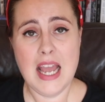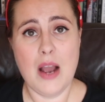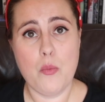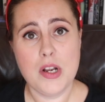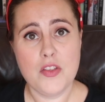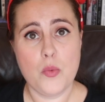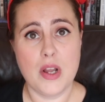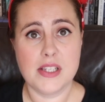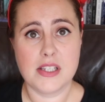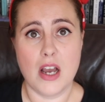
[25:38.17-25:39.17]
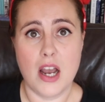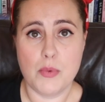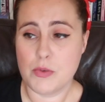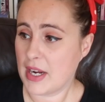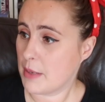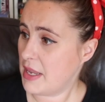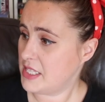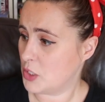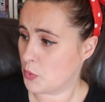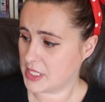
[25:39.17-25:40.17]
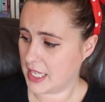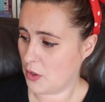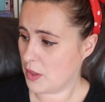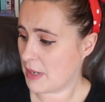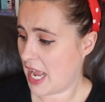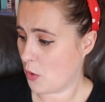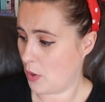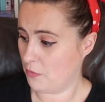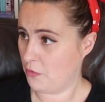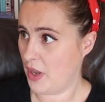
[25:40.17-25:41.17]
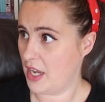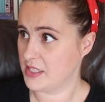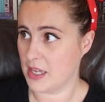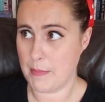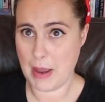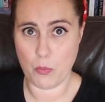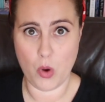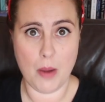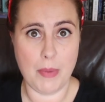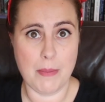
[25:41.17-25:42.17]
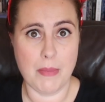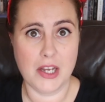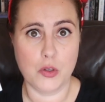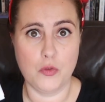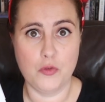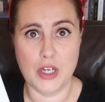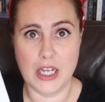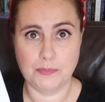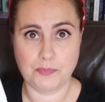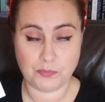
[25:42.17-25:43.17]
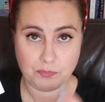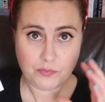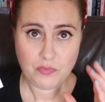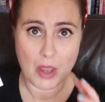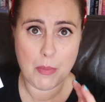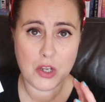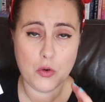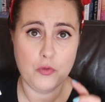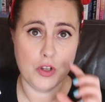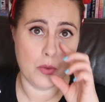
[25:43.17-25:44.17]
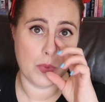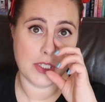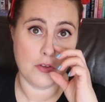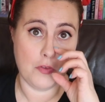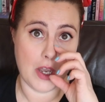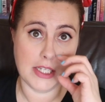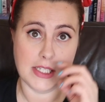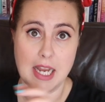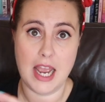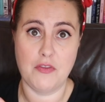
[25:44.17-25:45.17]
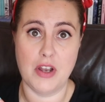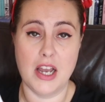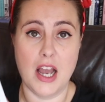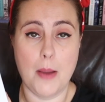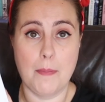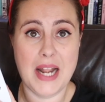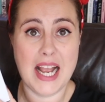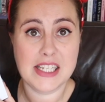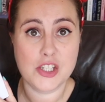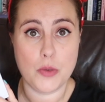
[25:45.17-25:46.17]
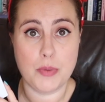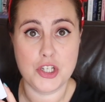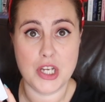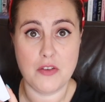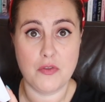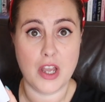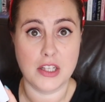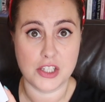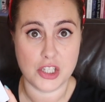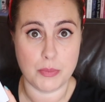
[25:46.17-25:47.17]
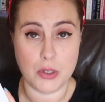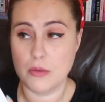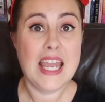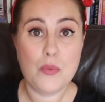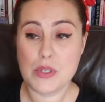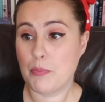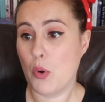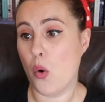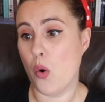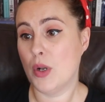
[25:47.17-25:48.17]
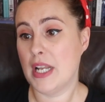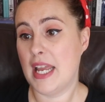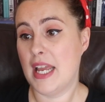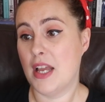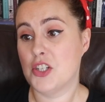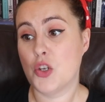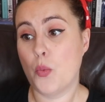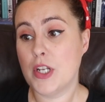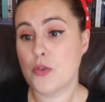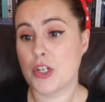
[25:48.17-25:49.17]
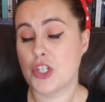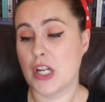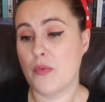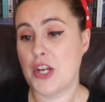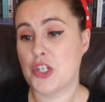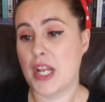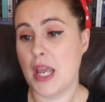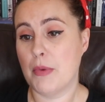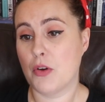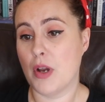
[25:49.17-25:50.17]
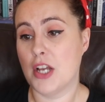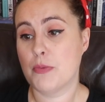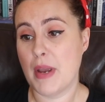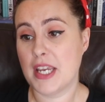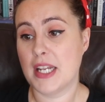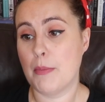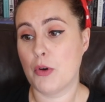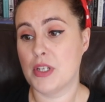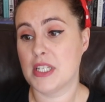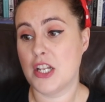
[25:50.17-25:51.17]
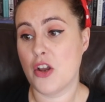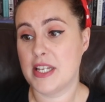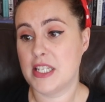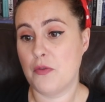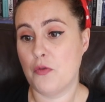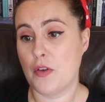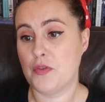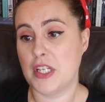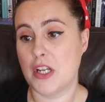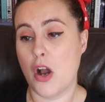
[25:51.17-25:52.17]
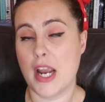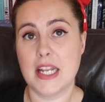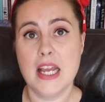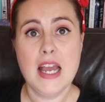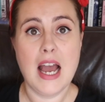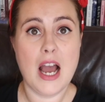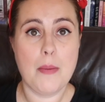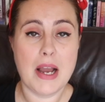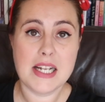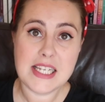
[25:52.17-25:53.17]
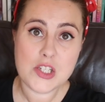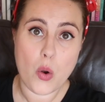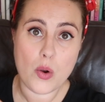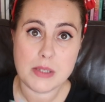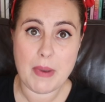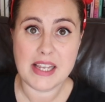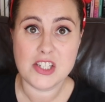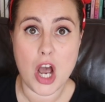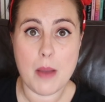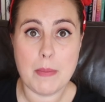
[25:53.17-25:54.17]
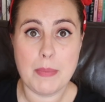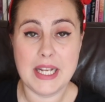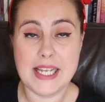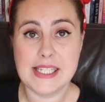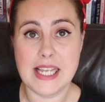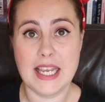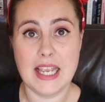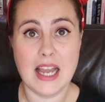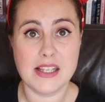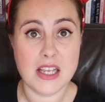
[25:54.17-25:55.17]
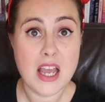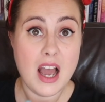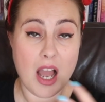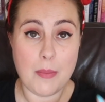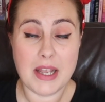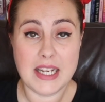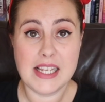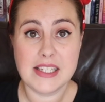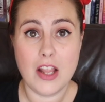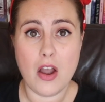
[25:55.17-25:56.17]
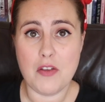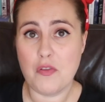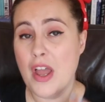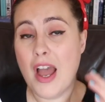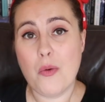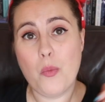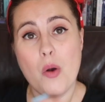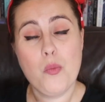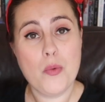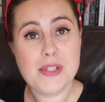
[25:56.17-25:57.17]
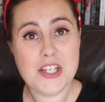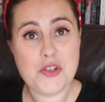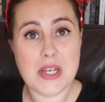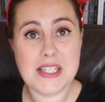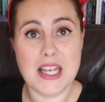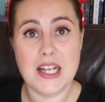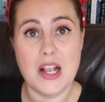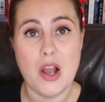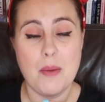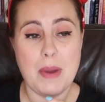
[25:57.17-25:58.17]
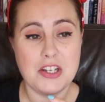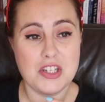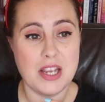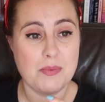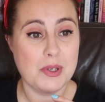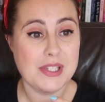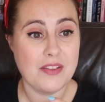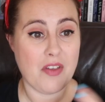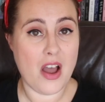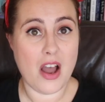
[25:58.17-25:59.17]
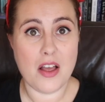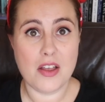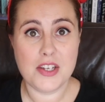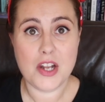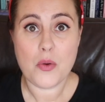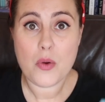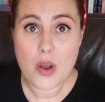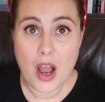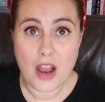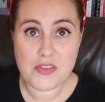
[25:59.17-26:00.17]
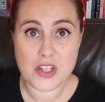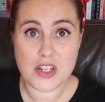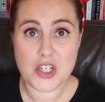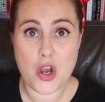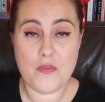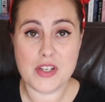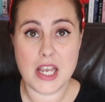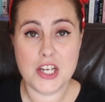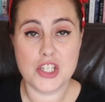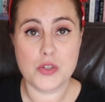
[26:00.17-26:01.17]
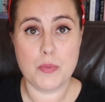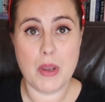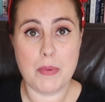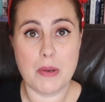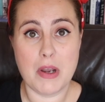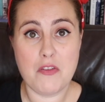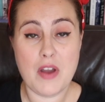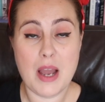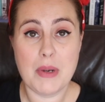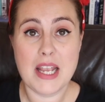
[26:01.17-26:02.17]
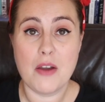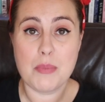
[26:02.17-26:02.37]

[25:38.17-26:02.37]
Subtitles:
And one of the ones that I was recommended was Kill the Black One First, a memoir by Michael Fuller. Michael Fuller was the first ever Black super chief constable. He was born to Windrush generation Jamaican immigrants in 1959, and he talks about his time in policing and his life. What was interesting actually was that, you know, I've started conversations with people in my family.